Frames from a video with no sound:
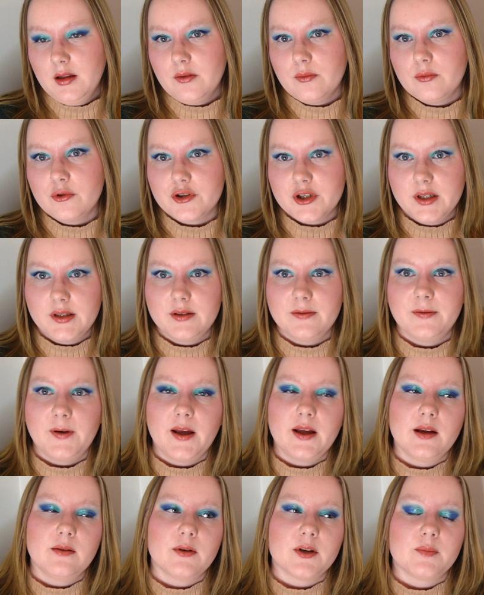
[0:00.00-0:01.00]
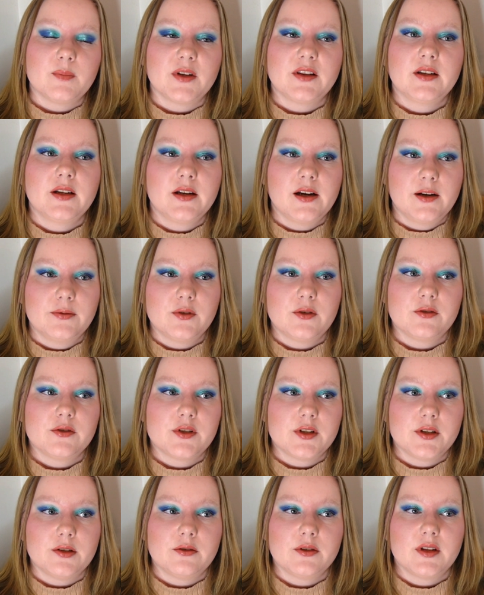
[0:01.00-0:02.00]
wasn't a favorite, but then I have to
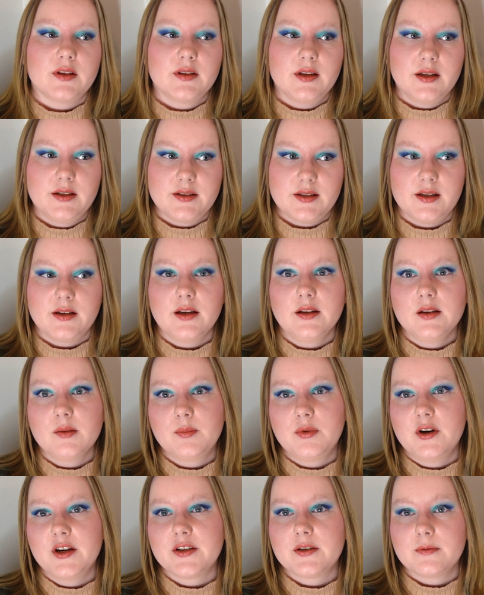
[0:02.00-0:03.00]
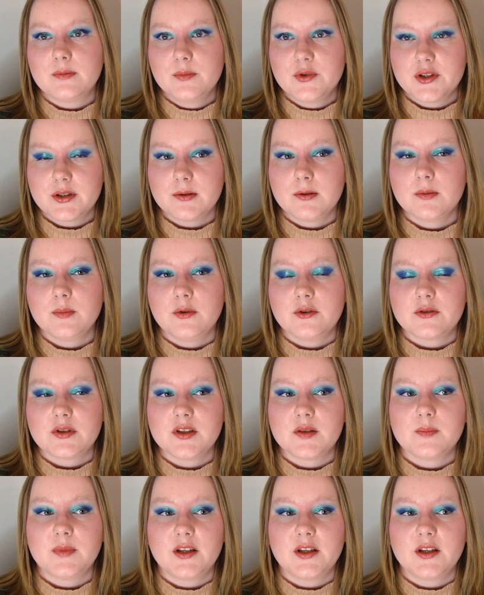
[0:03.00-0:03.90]
consider that that's again the price of mystery boxes.